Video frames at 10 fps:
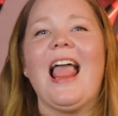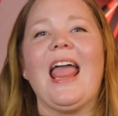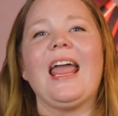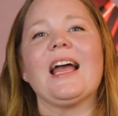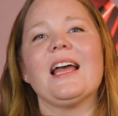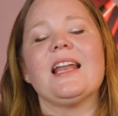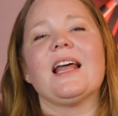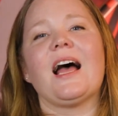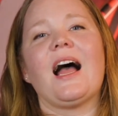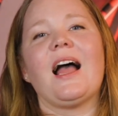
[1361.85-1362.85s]
And
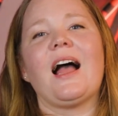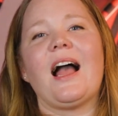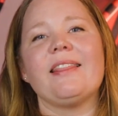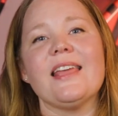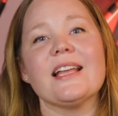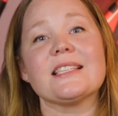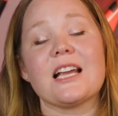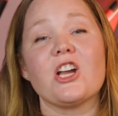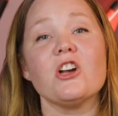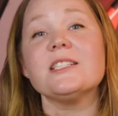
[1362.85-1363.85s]
I think it's a
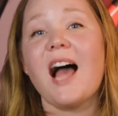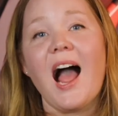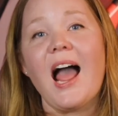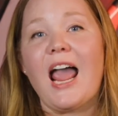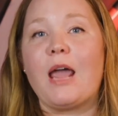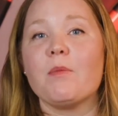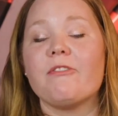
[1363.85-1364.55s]
good time